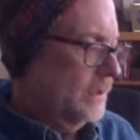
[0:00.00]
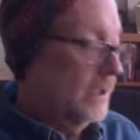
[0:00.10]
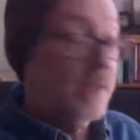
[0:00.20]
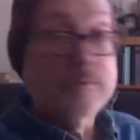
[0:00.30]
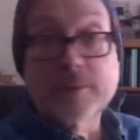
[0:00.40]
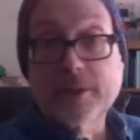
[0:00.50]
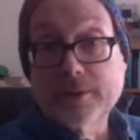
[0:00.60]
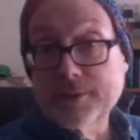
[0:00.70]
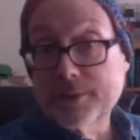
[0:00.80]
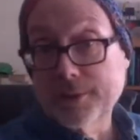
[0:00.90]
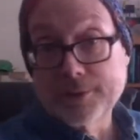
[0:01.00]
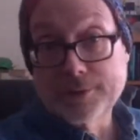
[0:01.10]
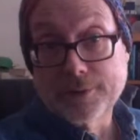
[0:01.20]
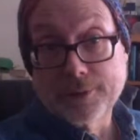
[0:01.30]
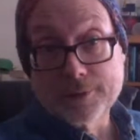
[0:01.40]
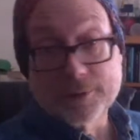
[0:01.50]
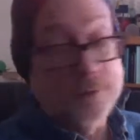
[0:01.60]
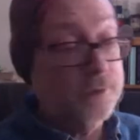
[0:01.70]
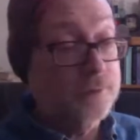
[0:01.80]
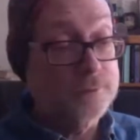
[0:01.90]
I haven't been outside today, so
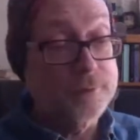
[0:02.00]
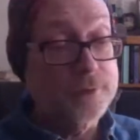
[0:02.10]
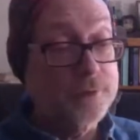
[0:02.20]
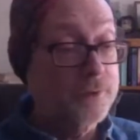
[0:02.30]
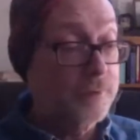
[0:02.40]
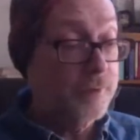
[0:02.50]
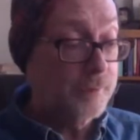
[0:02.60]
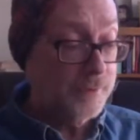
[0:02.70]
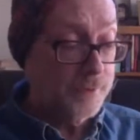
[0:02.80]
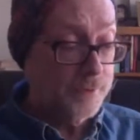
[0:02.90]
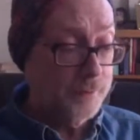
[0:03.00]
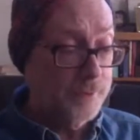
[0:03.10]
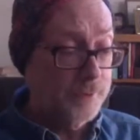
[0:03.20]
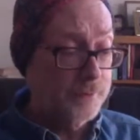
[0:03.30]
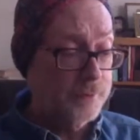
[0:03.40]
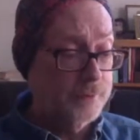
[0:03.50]
I don't really know what I'm talking about.